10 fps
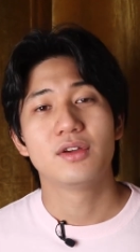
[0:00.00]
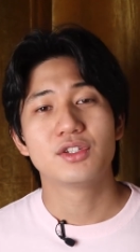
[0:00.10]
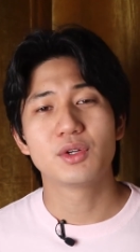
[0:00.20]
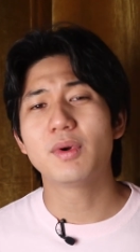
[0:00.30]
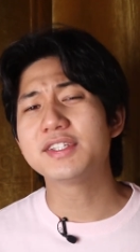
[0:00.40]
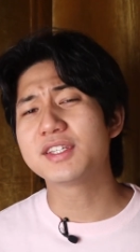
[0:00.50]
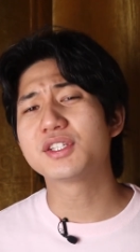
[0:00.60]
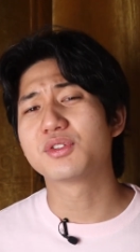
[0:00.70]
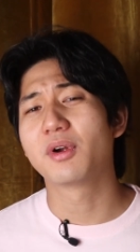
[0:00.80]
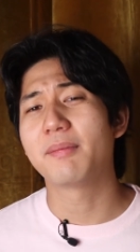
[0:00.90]
So what's
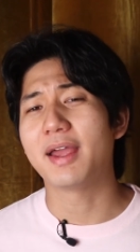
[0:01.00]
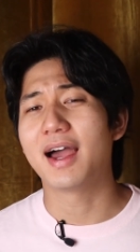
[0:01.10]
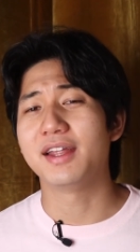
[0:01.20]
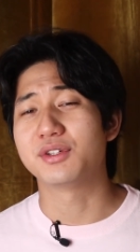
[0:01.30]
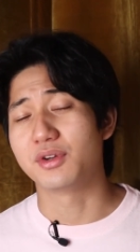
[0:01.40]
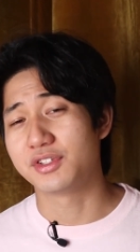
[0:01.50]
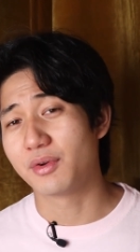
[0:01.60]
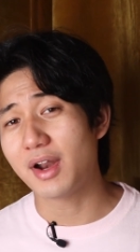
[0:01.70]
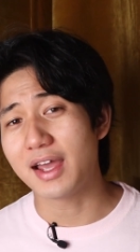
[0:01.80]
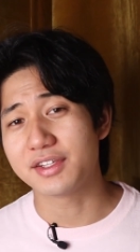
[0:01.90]
the story behind Toys
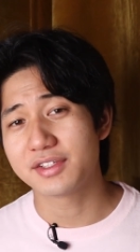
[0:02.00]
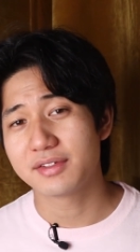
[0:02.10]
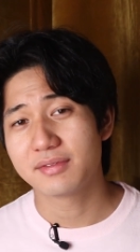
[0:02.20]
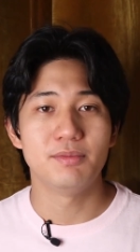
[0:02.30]
R Us?